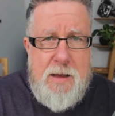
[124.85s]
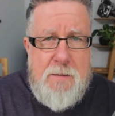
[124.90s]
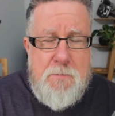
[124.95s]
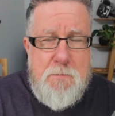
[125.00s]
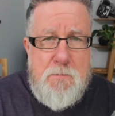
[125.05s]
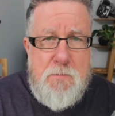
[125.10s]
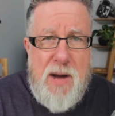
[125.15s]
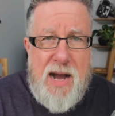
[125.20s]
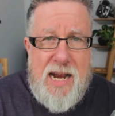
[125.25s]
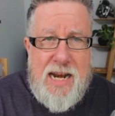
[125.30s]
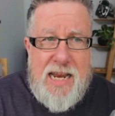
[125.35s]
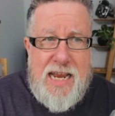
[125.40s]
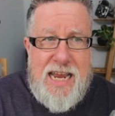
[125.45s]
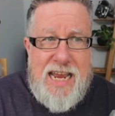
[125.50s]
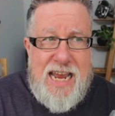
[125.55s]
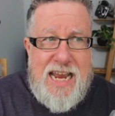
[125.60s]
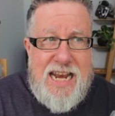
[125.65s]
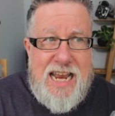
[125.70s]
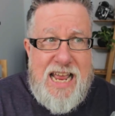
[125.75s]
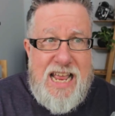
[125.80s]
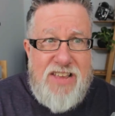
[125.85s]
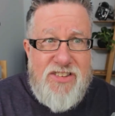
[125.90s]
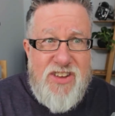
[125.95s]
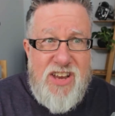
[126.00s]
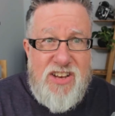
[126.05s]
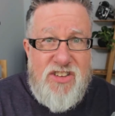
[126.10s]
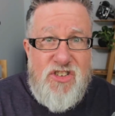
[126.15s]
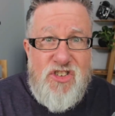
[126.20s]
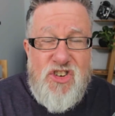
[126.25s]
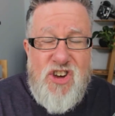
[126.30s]
But it is
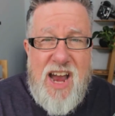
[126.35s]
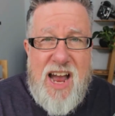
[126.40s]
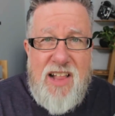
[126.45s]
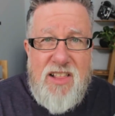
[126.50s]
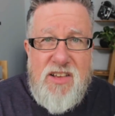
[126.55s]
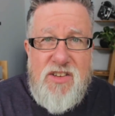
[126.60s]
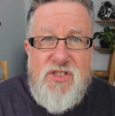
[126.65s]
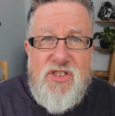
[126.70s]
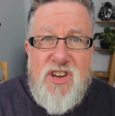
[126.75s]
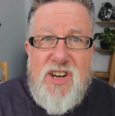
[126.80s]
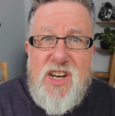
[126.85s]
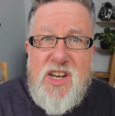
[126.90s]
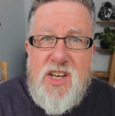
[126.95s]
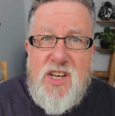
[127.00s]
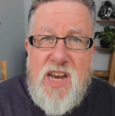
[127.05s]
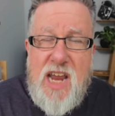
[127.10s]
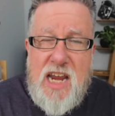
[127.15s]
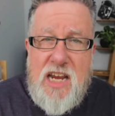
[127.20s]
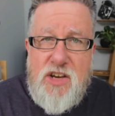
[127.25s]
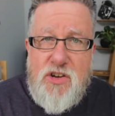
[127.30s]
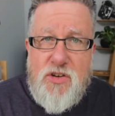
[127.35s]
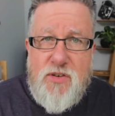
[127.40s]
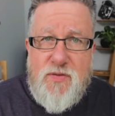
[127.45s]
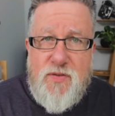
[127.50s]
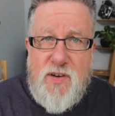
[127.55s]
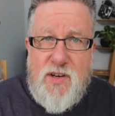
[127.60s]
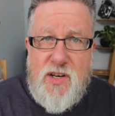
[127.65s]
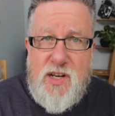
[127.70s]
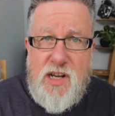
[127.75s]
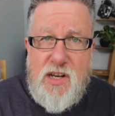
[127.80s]
a challenge and a danger
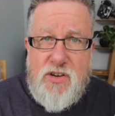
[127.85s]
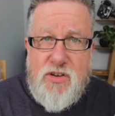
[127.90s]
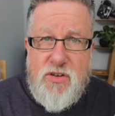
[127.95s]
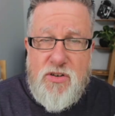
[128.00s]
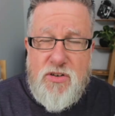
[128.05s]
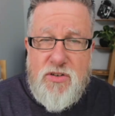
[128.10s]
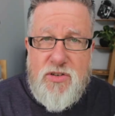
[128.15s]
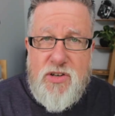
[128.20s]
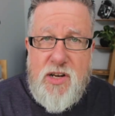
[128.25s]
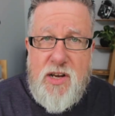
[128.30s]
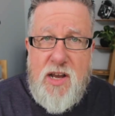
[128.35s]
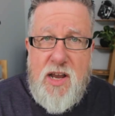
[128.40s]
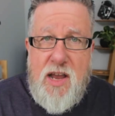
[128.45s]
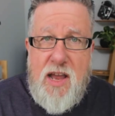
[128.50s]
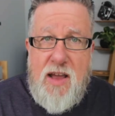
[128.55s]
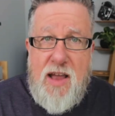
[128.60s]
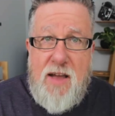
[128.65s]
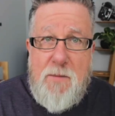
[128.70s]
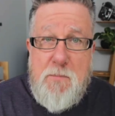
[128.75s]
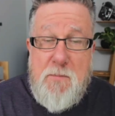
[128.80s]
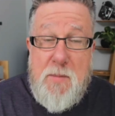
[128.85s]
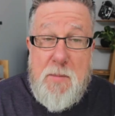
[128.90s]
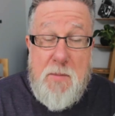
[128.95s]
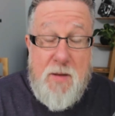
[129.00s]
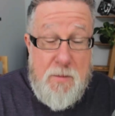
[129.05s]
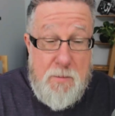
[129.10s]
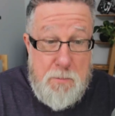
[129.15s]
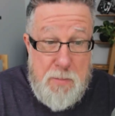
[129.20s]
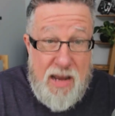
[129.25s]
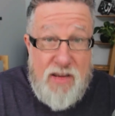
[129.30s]
for teachers
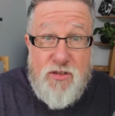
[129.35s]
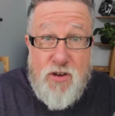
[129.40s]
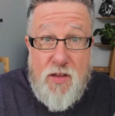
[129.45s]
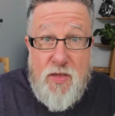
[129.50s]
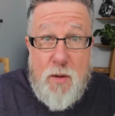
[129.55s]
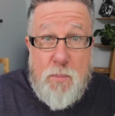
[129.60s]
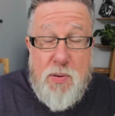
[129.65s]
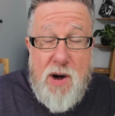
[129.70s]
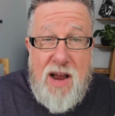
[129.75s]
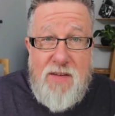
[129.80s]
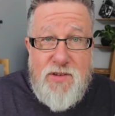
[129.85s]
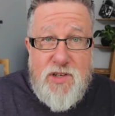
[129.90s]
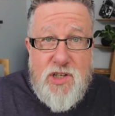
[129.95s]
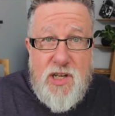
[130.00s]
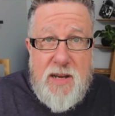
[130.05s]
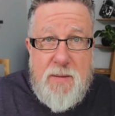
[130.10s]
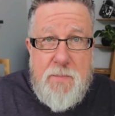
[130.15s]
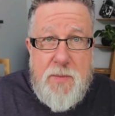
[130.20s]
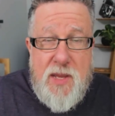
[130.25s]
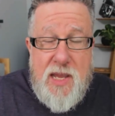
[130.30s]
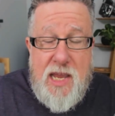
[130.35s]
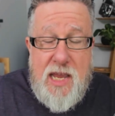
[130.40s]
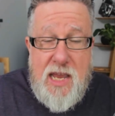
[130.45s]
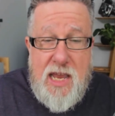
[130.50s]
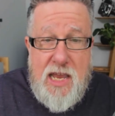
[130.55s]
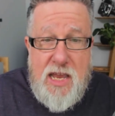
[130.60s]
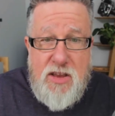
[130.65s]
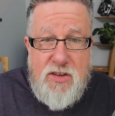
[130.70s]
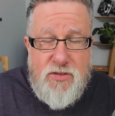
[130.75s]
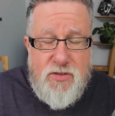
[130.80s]
based on their privacy.
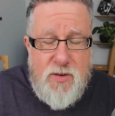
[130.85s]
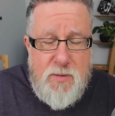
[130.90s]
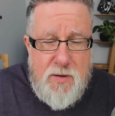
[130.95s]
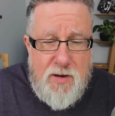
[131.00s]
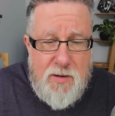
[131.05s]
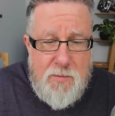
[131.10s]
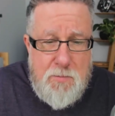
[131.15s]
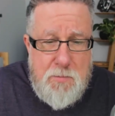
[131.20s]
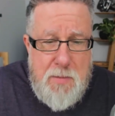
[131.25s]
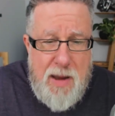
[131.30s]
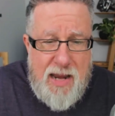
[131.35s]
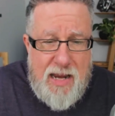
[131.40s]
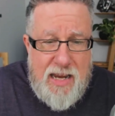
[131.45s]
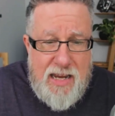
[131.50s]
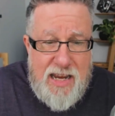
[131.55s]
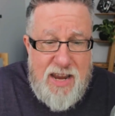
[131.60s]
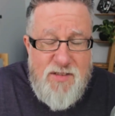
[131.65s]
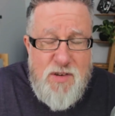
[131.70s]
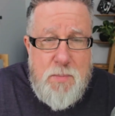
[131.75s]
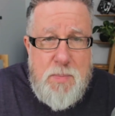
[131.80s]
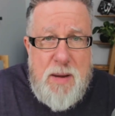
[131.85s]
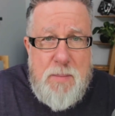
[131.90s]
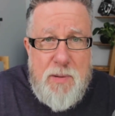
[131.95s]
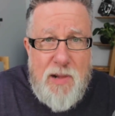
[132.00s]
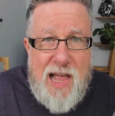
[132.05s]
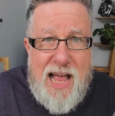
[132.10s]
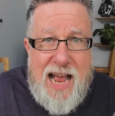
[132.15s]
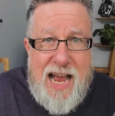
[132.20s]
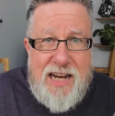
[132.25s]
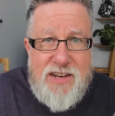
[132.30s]
Is make giving
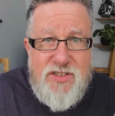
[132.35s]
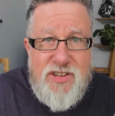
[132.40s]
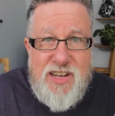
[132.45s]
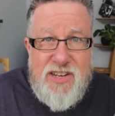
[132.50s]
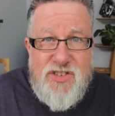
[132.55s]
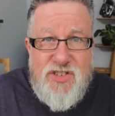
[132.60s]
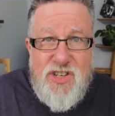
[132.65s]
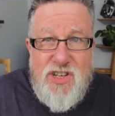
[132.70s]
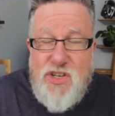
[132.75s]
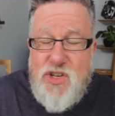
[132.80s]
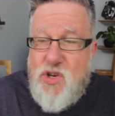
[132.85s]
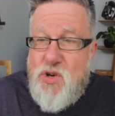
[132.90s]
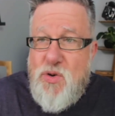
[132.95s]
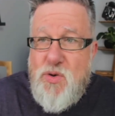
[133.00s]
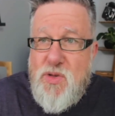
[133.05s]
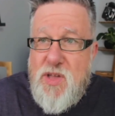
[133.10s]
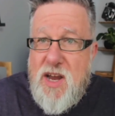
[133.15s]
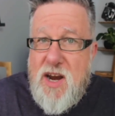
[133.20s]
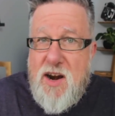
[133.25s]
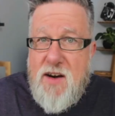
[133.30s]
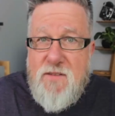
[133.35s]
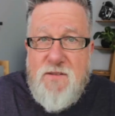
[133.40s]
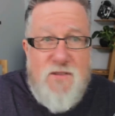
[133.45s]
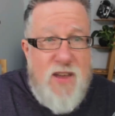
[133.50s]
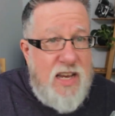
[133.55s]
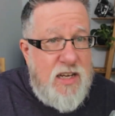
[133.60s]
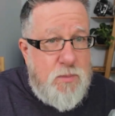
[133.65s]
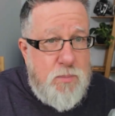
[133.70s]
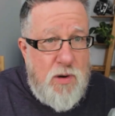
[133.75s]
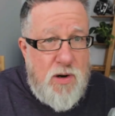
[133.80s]
people access to their
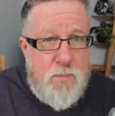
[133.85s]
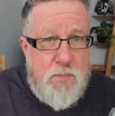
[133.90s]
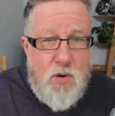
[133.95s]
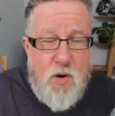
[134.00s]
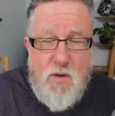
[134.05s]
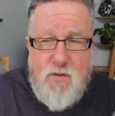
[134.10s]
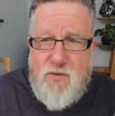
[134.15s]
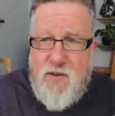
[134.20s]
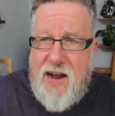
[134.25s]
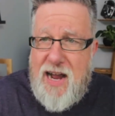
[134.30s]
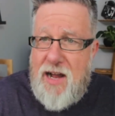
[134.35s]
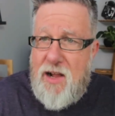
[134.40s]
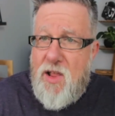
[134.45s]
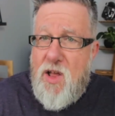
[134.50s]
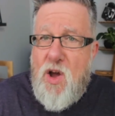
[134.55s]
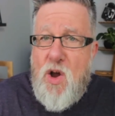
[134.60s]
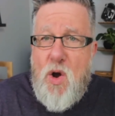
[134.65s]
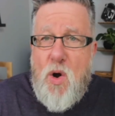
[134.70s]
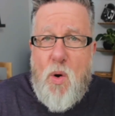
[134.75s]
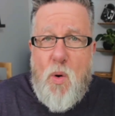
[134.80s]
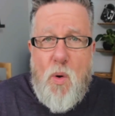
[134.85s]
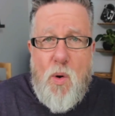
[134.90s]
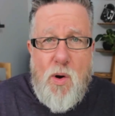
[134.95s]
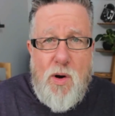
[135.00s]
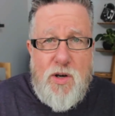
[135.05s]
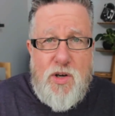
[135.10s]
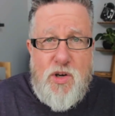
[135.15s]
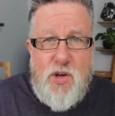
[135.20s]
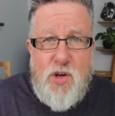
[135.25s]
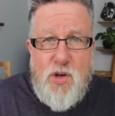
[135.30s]
Facebook profile or
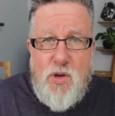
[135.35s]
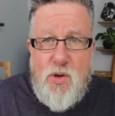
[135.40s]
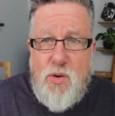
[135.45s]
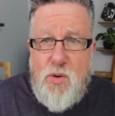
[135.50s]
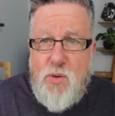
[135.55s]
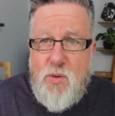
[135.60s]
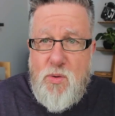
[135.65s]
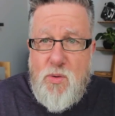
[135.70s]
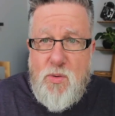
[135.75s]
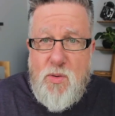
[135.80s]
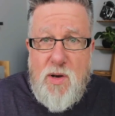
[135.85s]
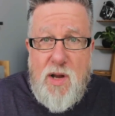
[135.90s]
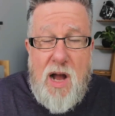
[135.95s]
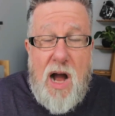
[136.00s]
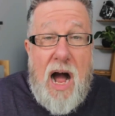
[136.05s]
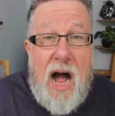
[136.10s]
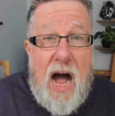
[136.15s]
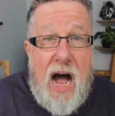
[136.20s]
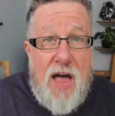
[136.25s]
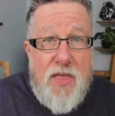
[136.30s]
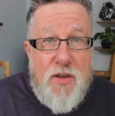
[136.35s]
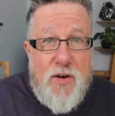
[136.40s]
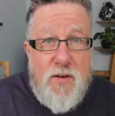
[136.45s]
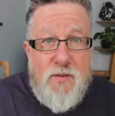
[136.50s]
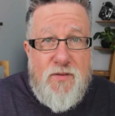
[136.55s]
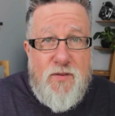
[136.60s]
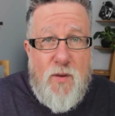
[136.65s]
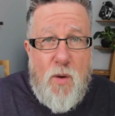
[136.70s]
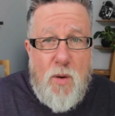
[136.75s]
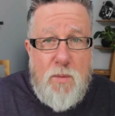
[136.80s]
to other
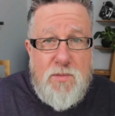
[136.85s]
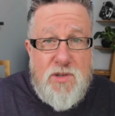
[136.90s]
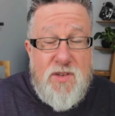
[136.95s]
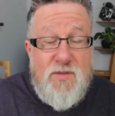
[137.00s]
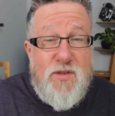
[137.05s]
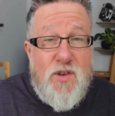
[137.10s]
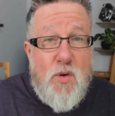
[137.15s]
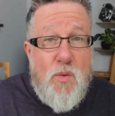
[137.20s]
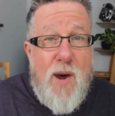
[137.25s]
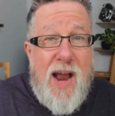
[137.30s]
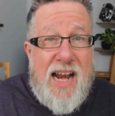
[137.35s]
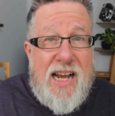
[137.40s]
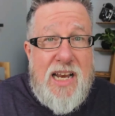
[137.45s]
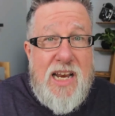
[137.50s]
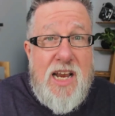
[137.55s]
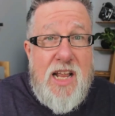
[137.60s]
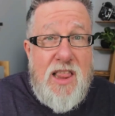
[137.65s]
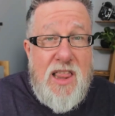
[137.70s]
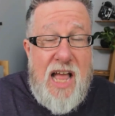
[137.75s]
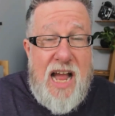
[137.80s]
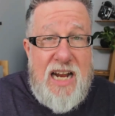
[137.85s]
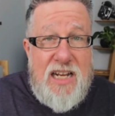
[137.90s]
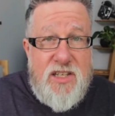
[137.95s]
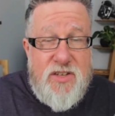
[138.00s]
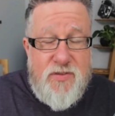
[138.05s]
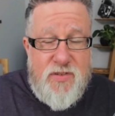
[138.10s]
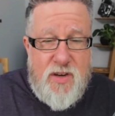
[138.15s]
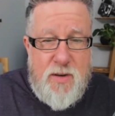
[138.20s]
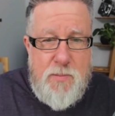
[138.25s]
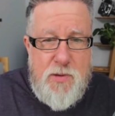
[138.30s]
forms of direct lines
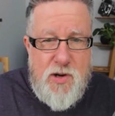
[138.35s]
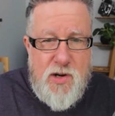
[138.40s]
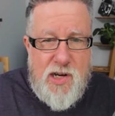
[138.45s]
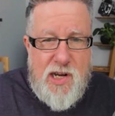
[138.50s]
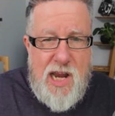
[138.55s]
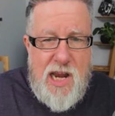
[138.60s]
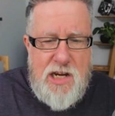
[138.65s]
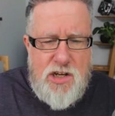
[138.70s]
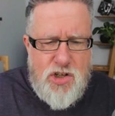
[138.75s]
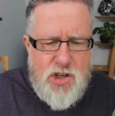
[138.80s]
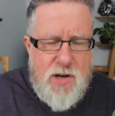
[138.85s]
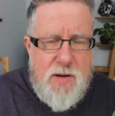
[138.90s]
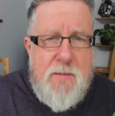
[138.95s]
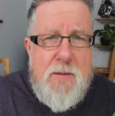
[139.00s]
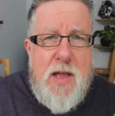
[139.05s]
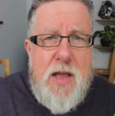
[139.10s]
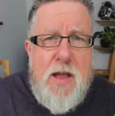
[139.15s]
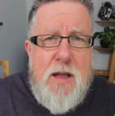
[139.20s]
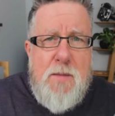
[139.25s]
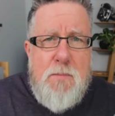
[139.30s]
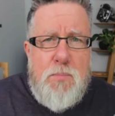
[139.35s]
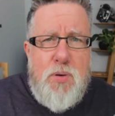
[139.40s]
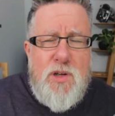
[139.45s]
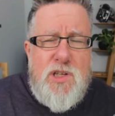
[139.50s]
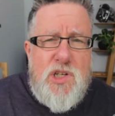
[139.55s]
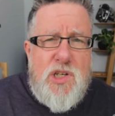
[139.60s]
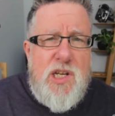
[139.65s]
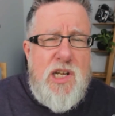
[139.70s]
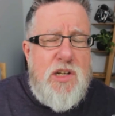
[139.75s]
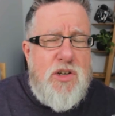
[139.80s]
of communication
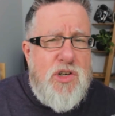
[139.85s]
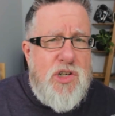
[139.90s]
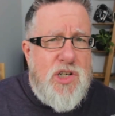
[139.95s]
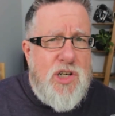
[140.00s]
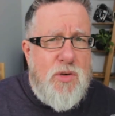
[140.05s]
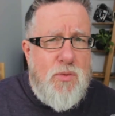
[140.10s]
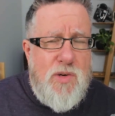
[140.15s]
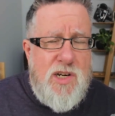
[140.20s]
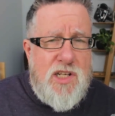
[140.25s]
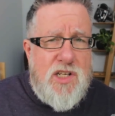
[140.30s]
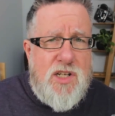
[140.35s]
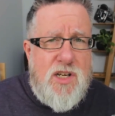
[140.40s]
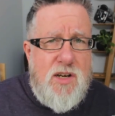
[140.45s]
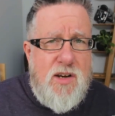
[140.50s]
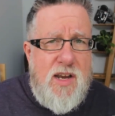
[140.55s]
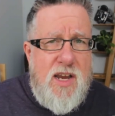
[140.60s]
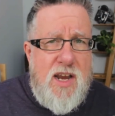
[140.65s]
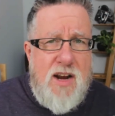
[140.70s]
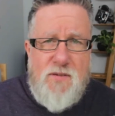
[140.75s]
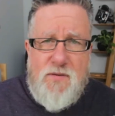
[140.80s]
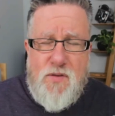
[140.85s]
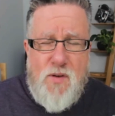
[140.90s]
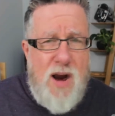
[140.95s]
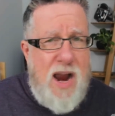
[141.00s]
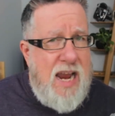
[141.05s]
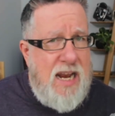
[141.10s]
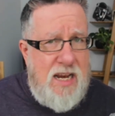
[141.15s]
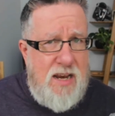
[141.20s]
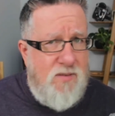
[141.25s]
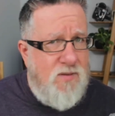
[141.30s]
puts teachers at risk in a
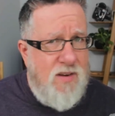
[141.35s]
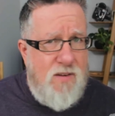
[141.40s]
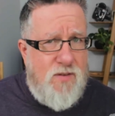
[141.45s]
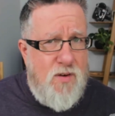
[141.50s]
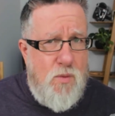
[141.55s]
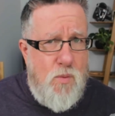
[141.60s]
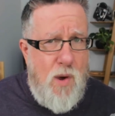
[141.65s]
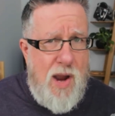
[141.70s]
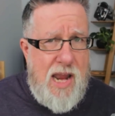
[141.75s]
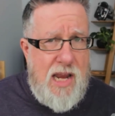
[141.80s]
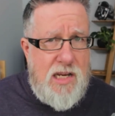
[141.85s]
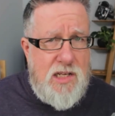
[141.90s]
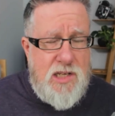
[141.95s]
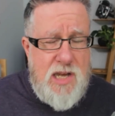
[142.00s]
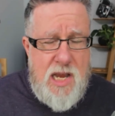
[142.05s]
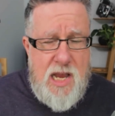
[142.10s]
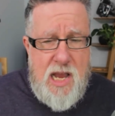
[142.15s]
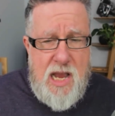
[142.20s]
variety of different ways.